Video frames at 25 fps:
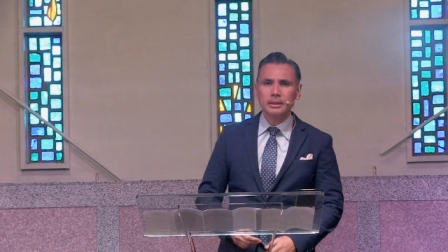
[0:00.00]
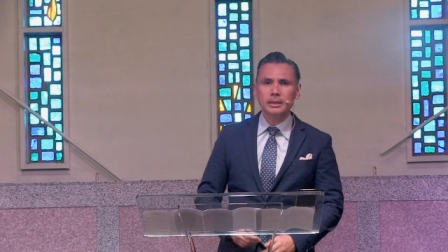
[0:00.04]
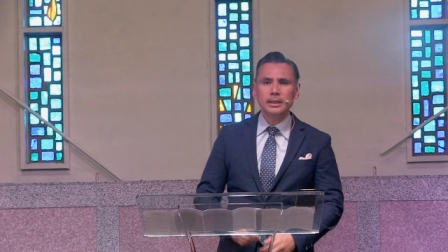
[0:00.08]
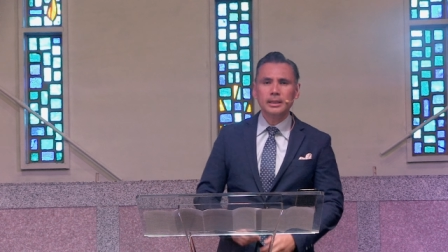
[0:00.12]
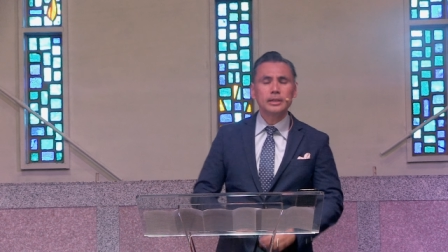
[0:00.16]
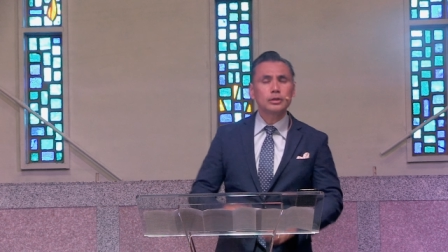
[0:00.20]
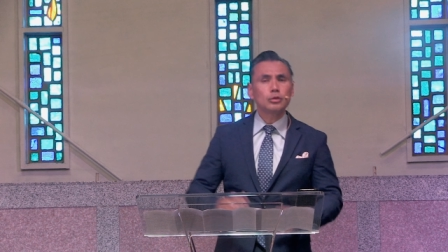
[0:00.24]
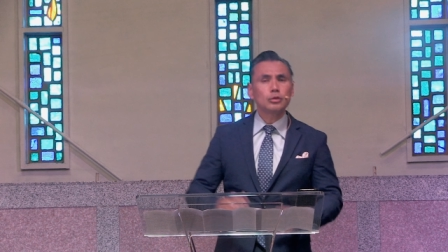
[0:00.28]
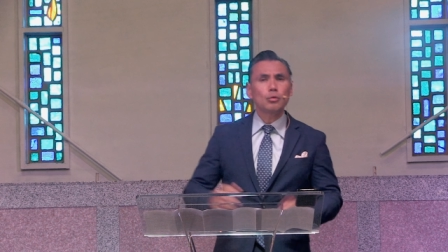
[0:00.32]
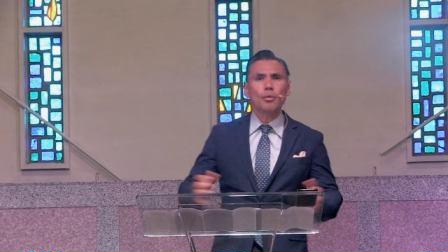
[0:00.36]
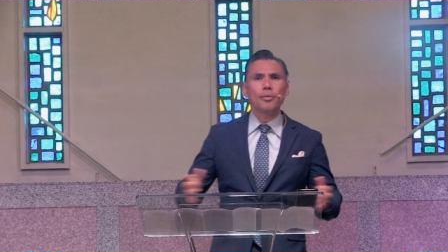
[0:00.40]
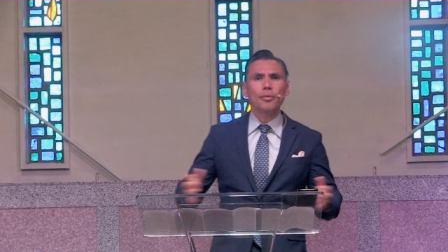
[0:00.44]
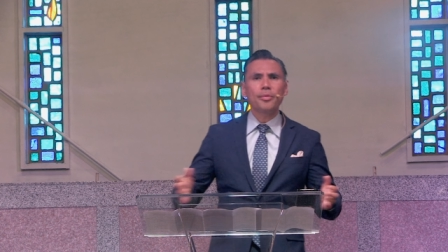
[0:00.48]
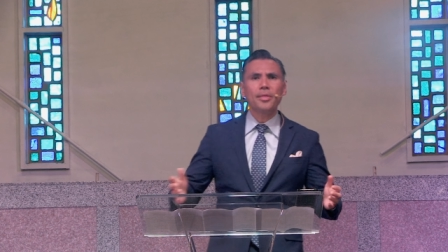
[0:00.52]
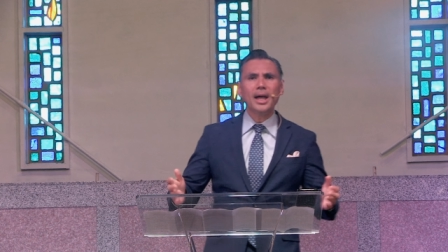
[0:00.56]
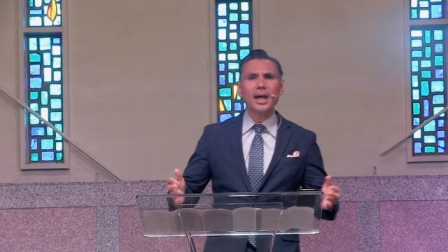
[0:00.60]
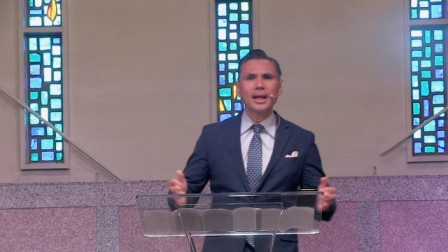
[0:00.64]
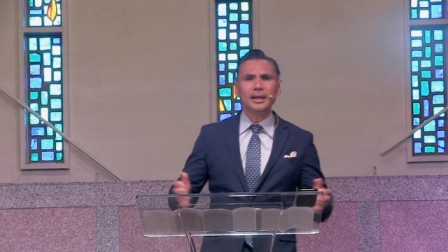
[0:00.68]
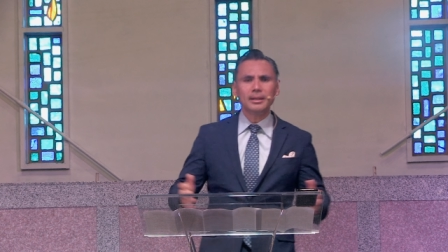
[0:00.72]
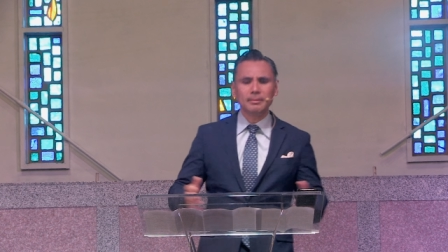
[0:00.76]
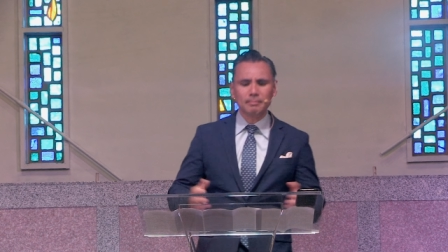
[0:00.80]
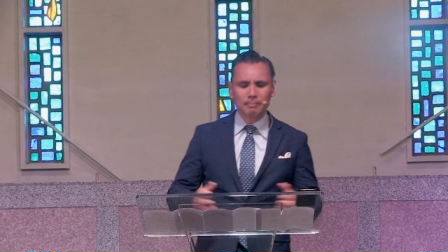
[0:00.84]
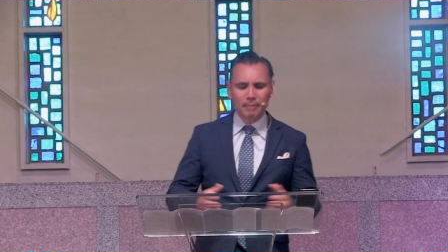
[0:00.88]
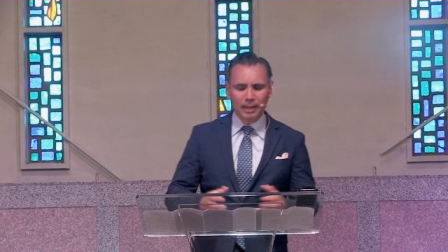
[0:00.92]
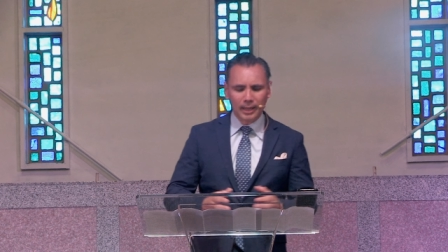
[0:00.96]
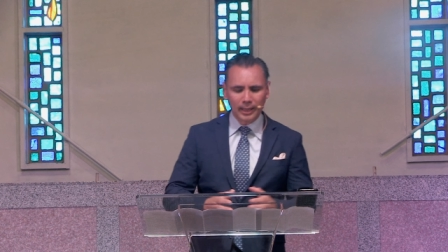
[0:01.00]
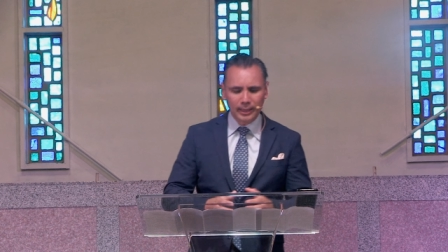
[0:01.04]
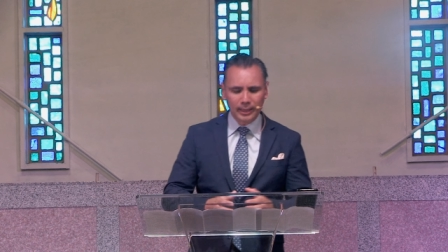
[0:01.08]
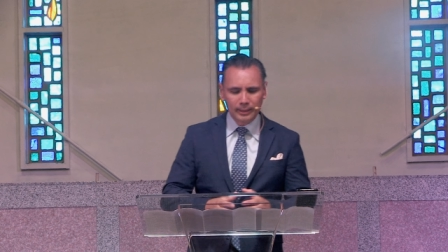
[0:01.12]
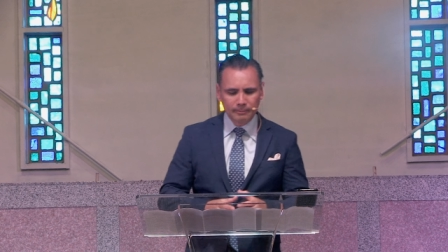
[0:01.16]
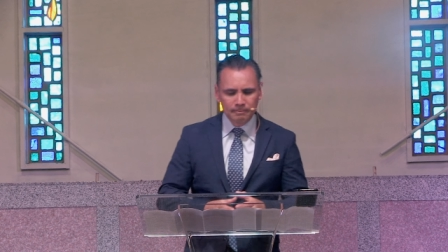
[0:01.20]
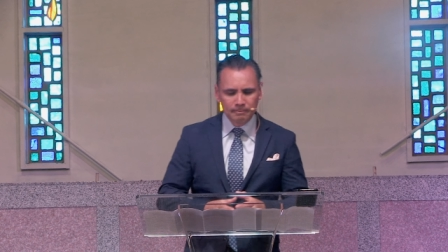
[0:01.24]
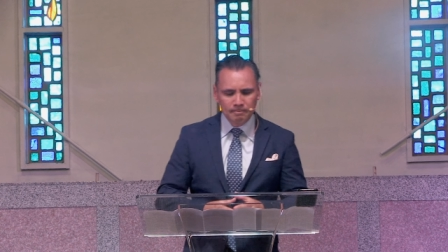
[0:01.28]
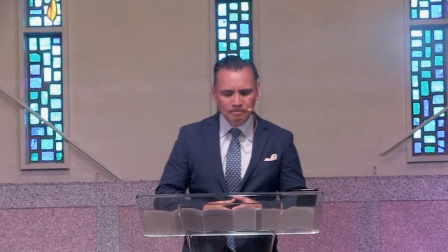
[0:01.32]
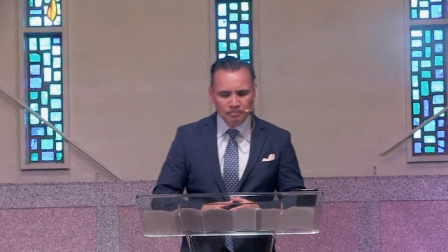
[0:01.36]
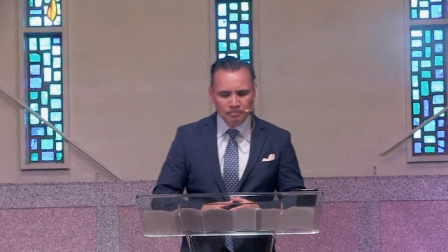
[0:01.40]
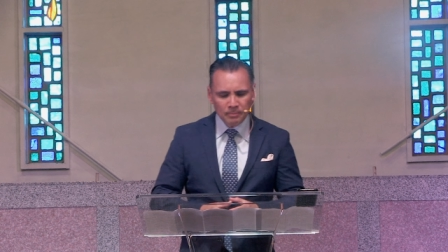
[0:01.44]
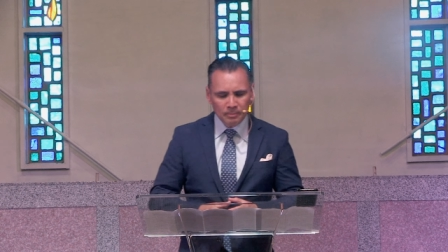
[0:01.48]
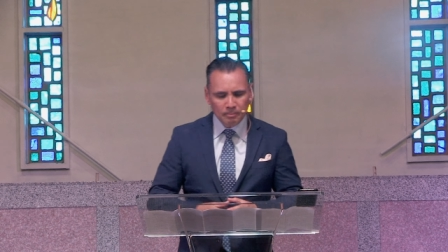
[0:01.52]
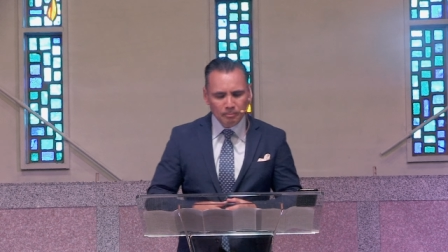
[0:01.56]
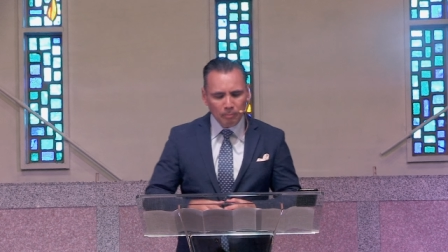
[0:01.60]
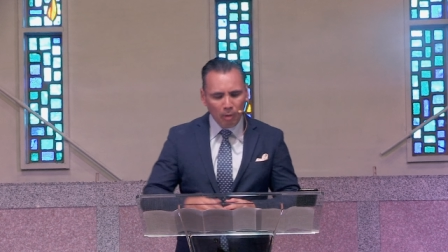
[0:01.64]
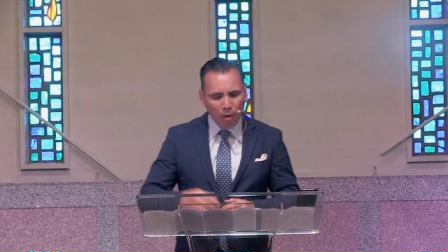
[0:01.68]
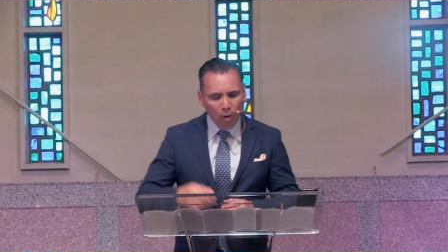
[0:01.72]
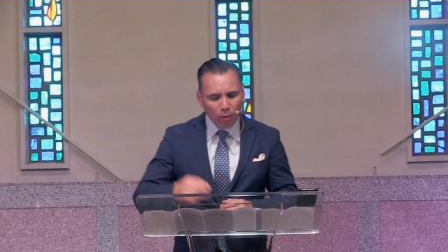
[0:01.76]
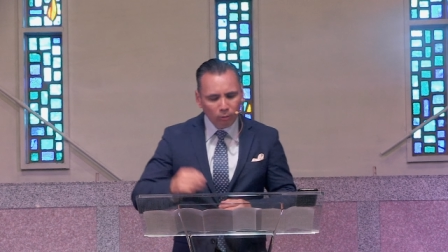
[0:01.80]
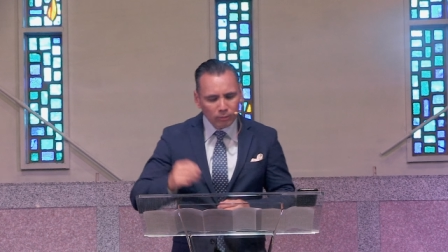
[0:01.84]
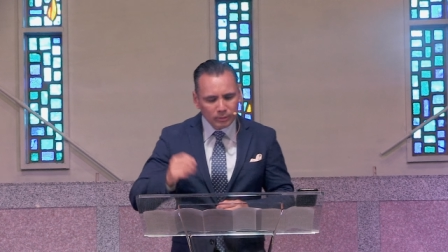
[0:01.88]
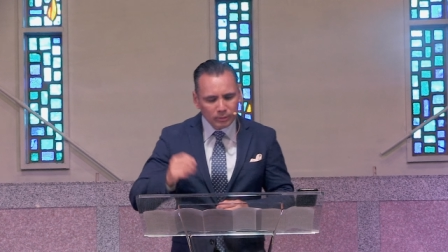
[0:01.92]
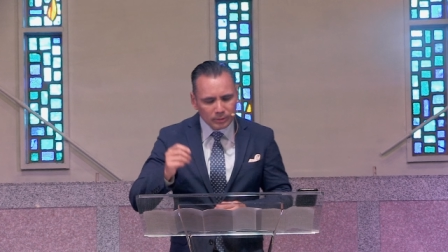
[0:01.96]
And so, with that in mind,
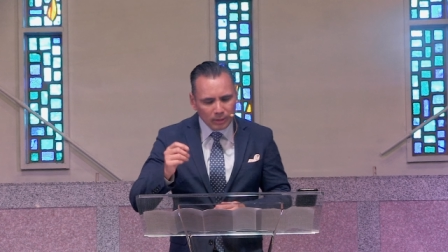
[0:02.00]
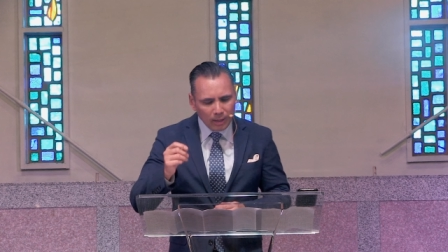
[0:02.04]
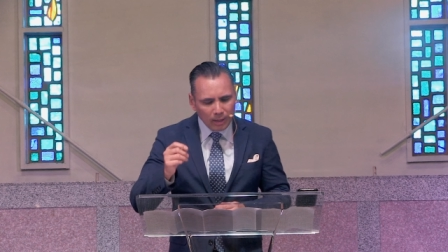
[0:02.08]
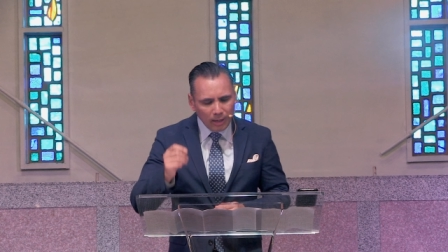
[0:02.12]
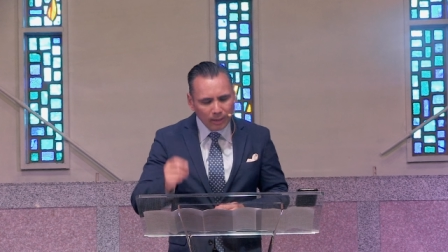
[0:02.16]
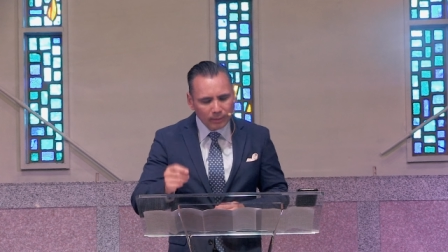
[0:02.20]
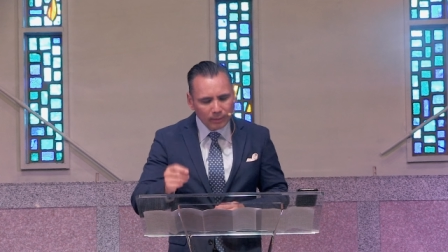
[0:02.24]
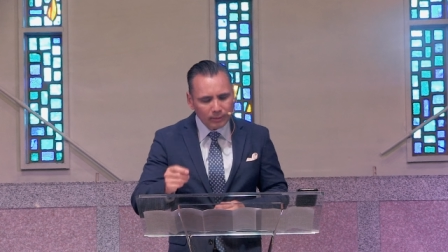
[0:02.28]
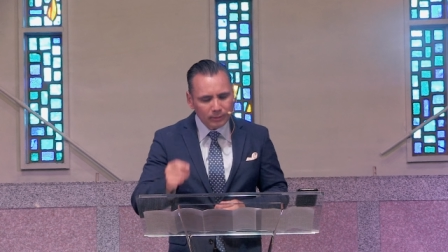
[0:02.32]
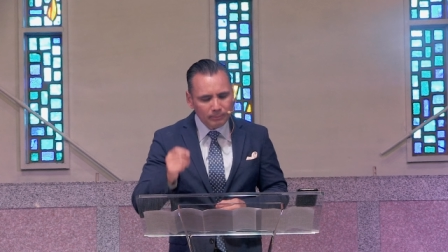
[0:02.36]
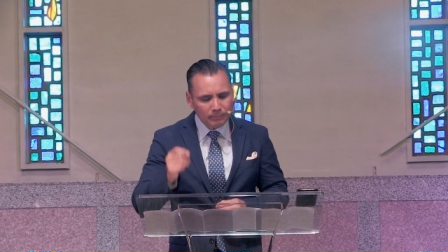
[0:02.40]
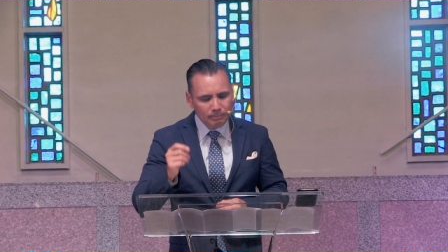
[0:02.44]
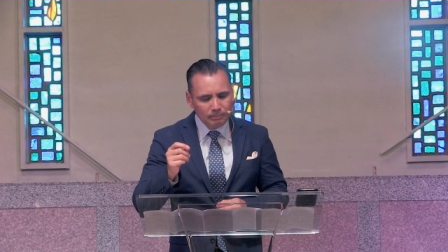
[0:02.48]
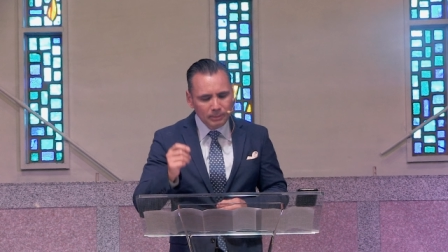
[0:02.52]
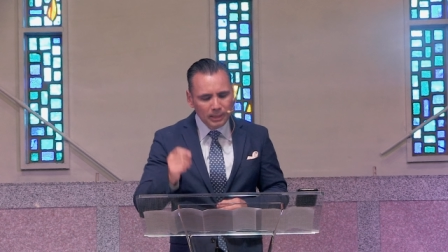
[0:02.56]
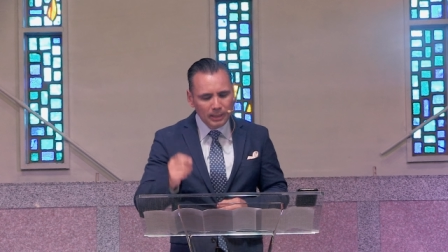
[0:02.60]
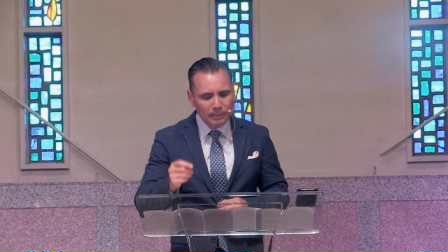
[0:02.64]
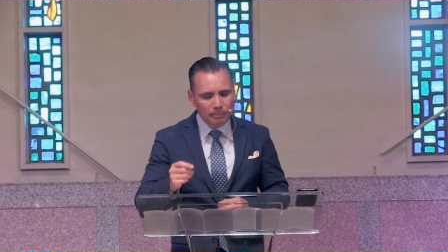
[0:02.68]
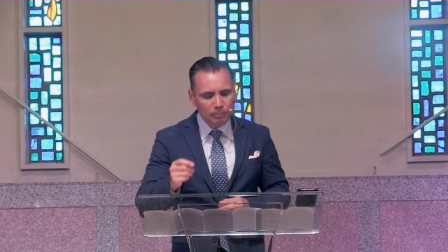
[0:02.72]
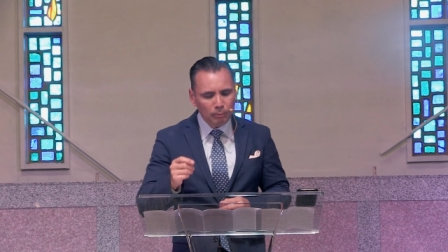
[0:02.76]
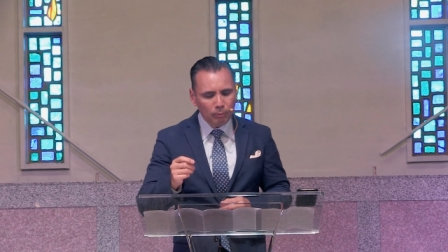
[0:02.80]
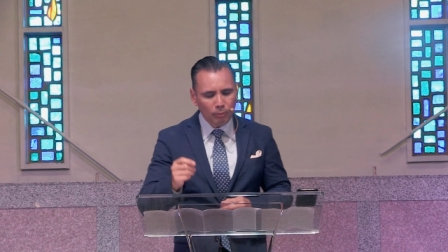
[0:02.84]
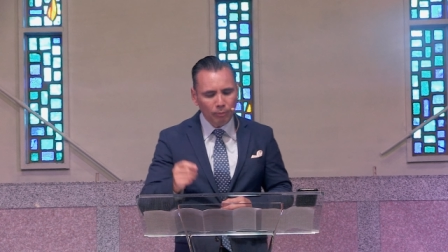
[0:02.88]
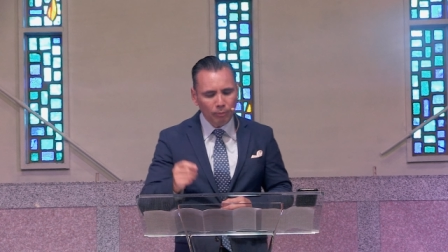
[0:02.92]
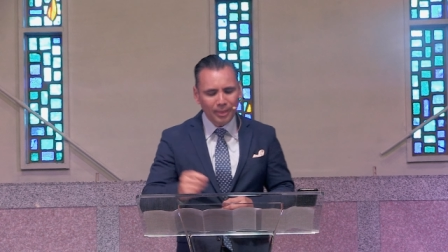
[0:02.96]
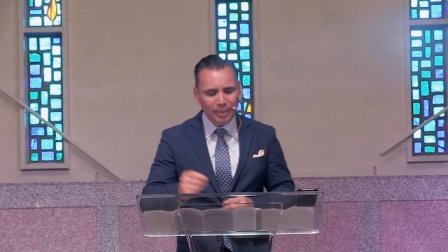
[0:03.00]
Paul taught the people